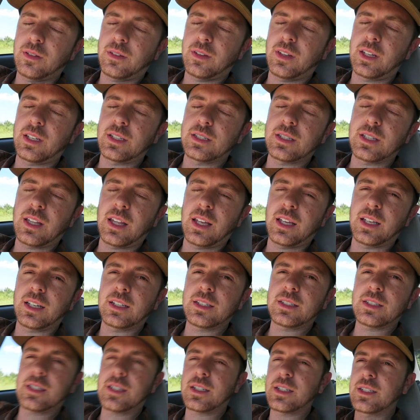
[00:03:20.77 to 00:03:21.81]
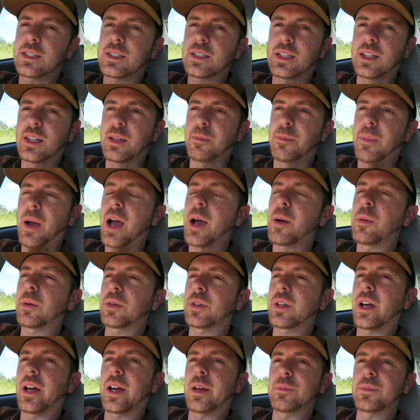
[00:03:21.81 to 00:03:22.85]
these things, because in the Bible
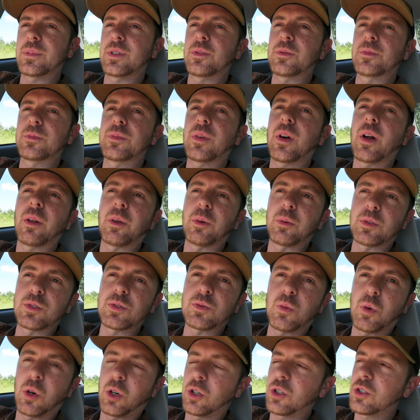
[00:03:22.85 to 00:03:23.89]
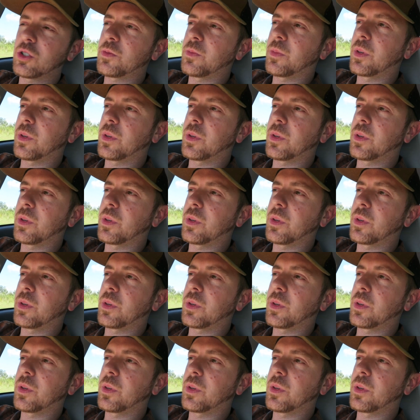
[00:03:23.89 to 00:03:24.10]
times it probably was worse,